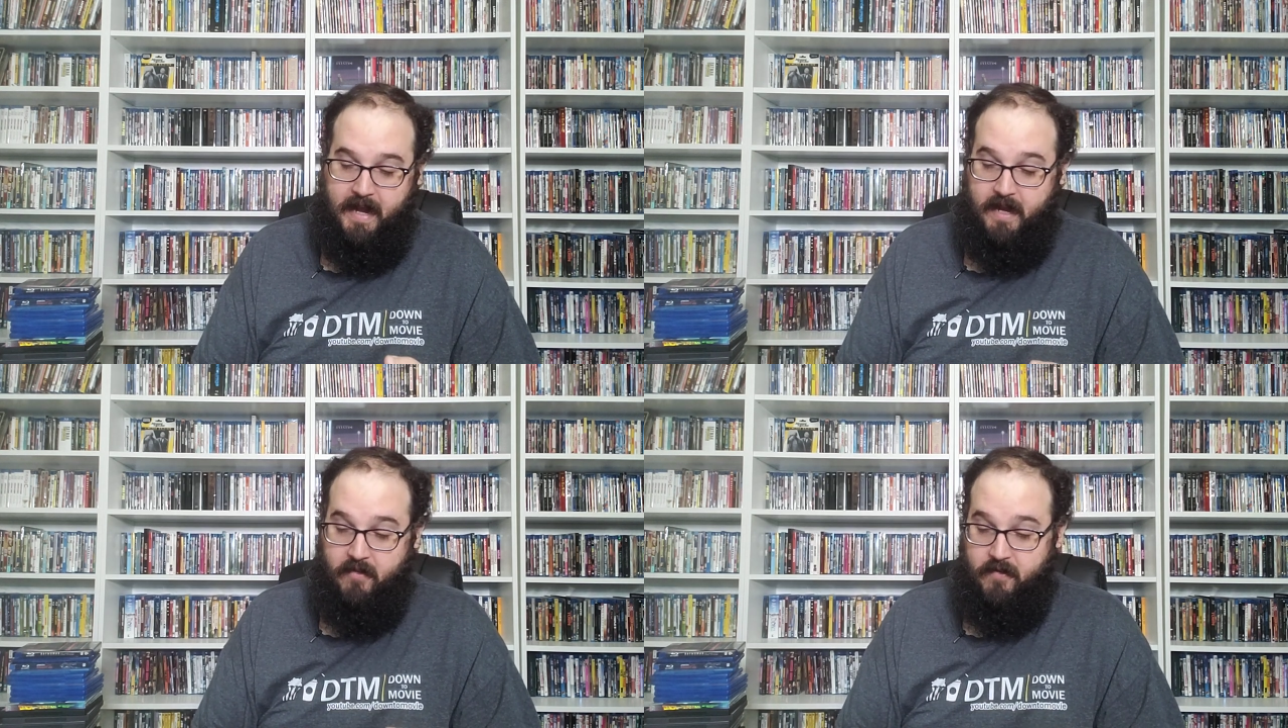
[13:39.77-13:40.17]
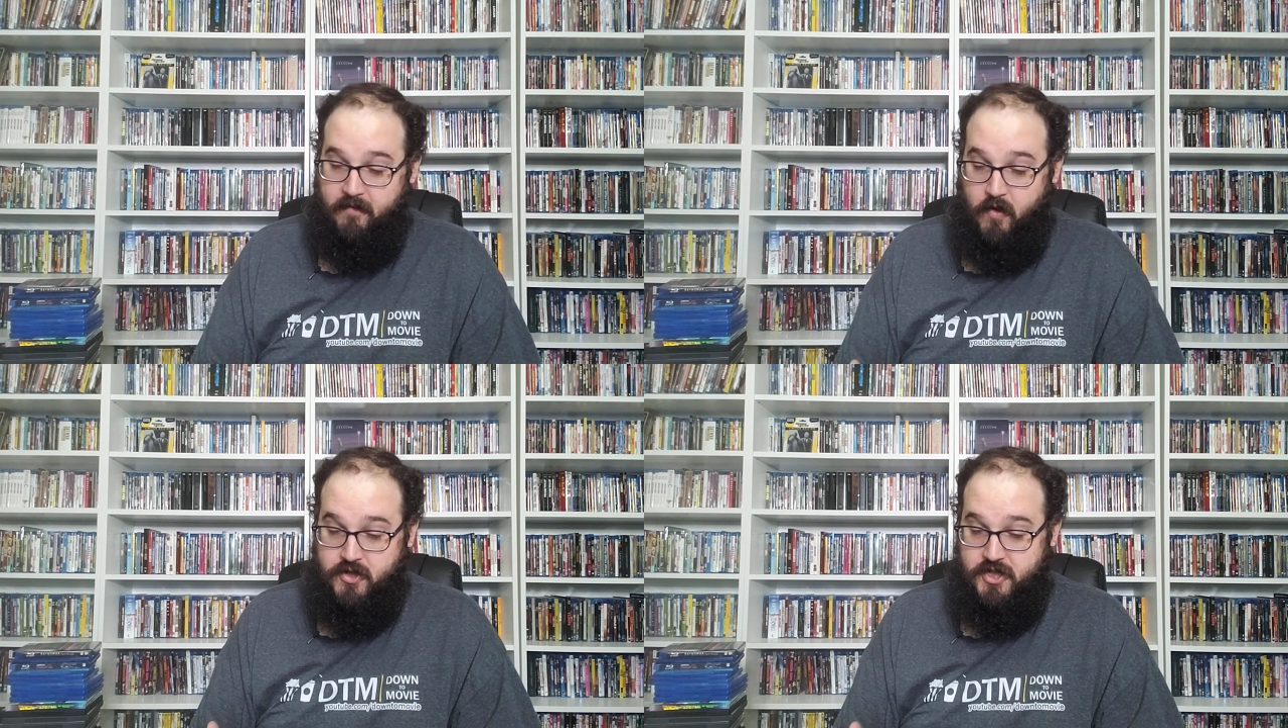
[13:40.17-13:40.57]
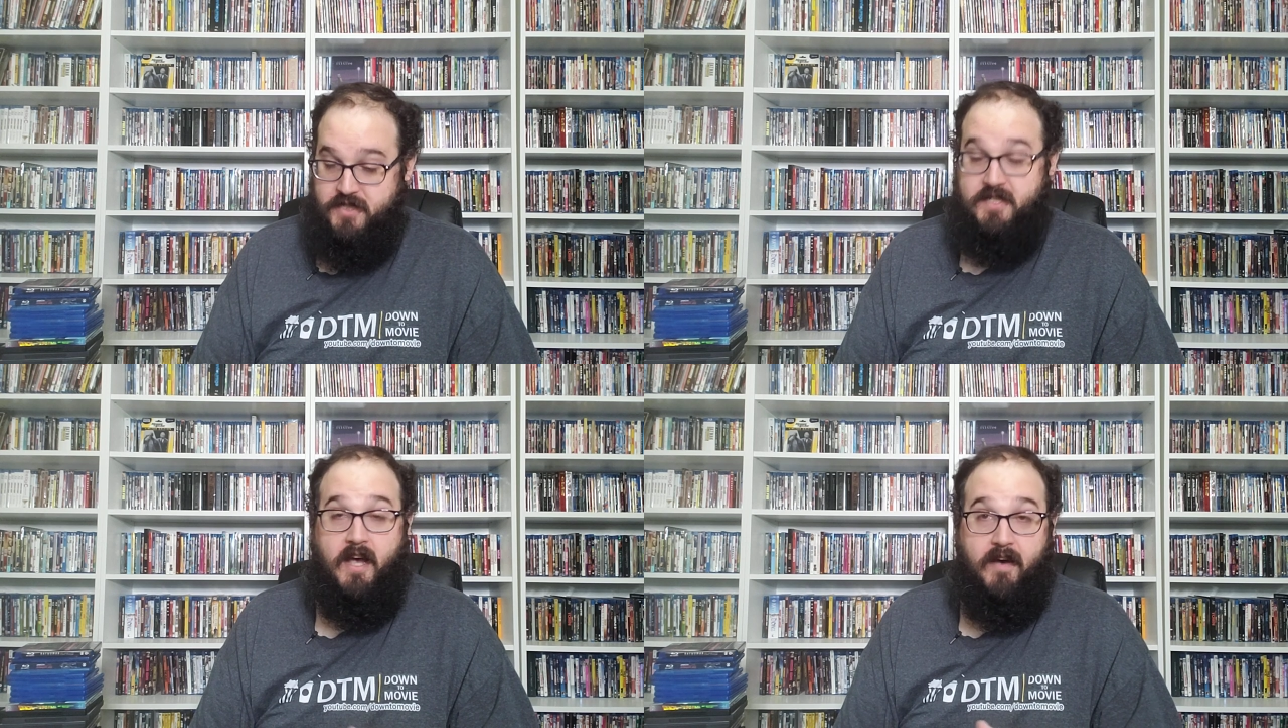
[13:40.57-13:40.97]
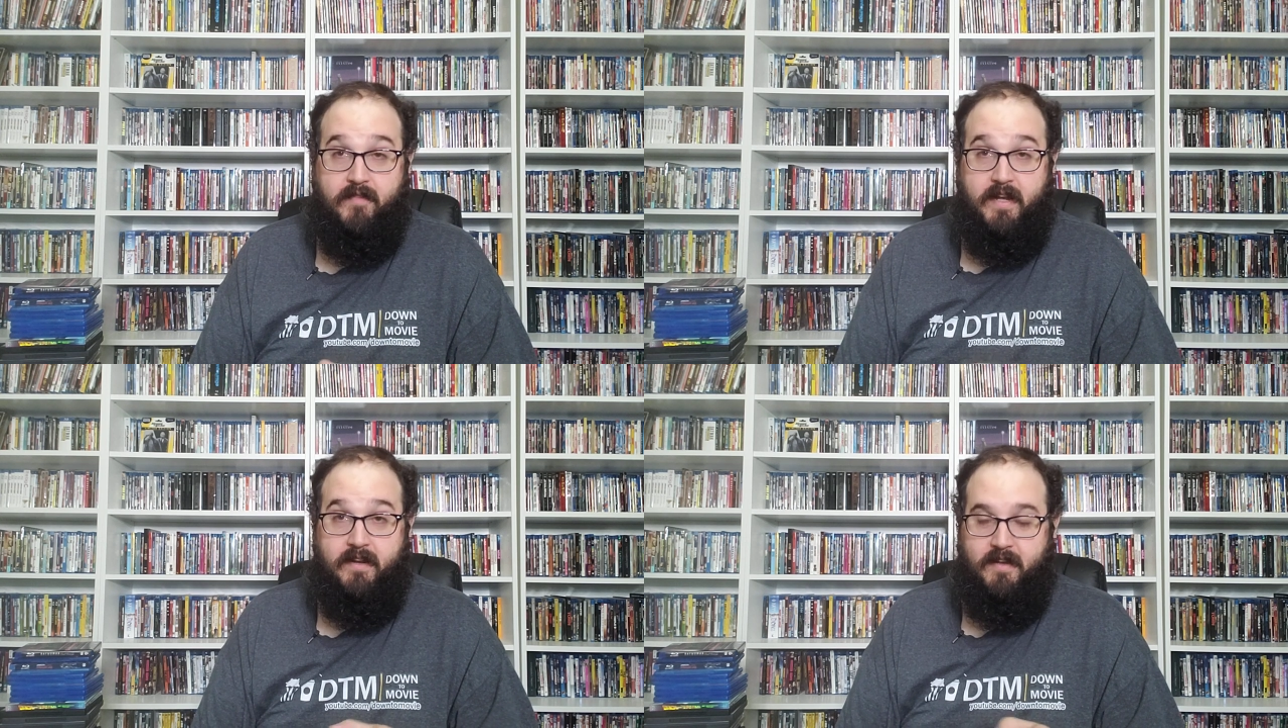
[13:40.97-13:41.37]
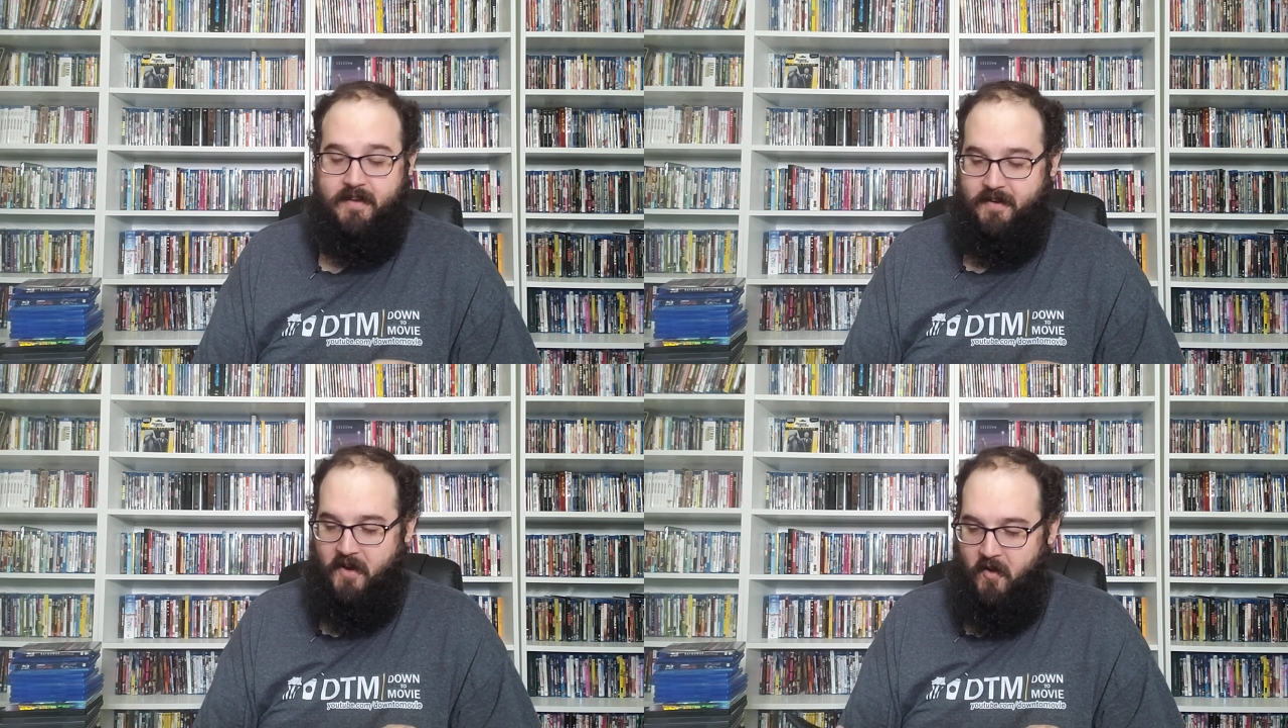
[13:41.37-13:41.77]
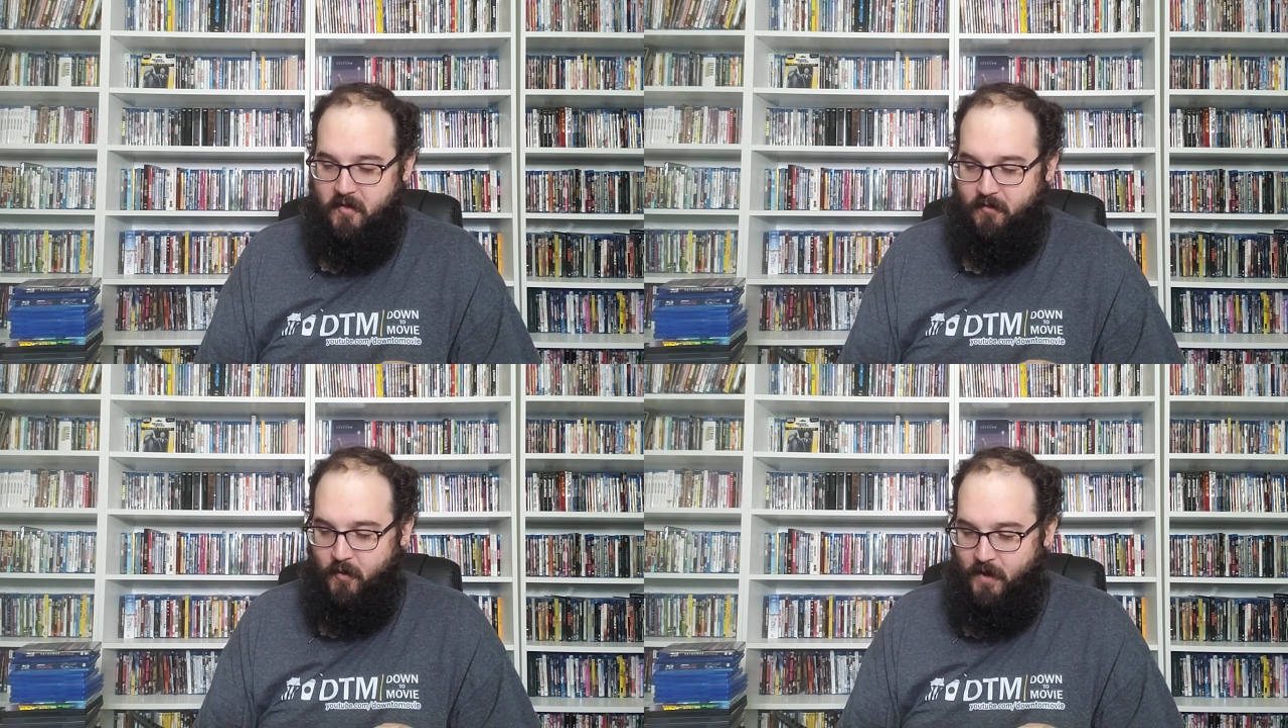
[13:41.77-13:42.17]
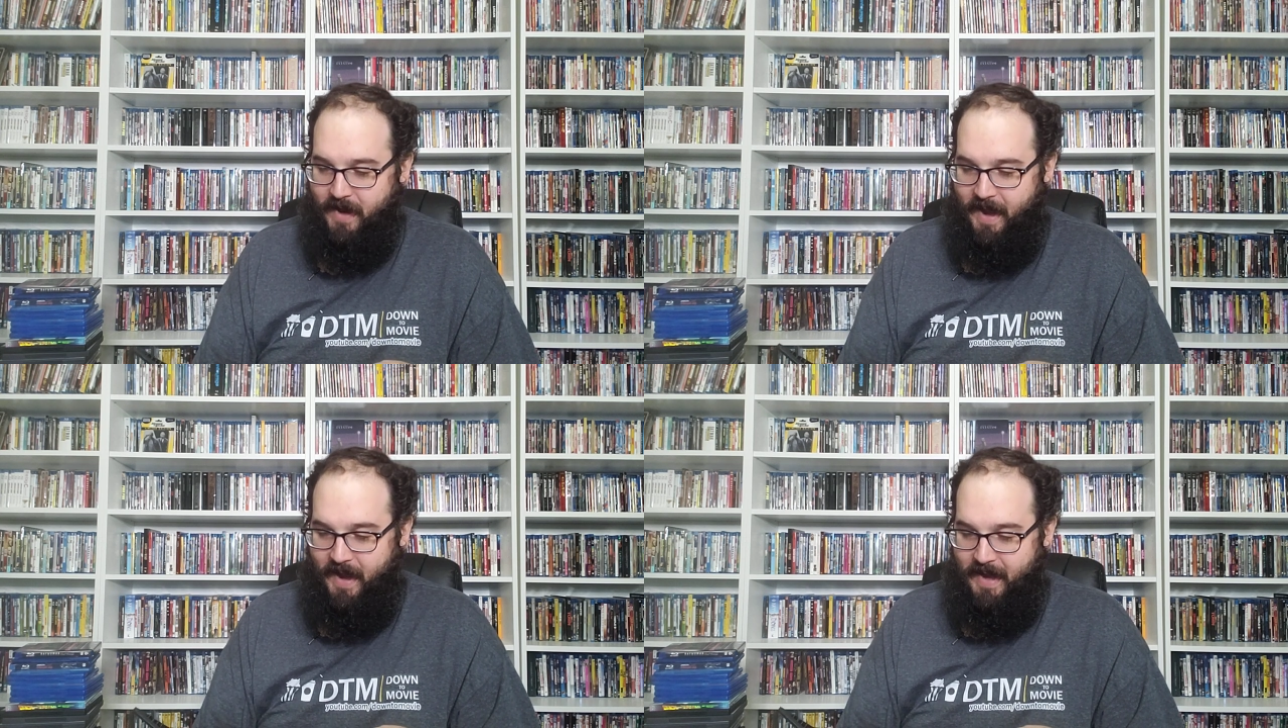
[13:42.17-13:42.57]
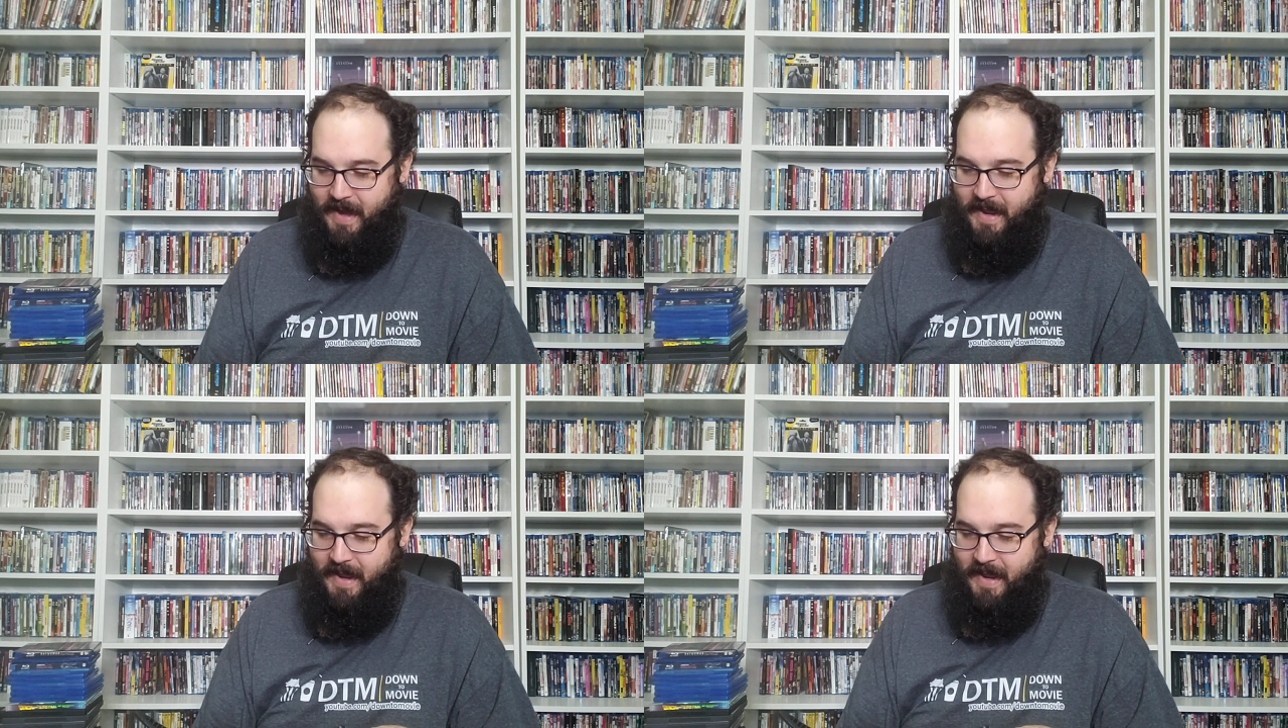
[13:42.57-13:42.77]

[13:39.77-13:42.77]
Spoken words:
any other versions of it on 4K,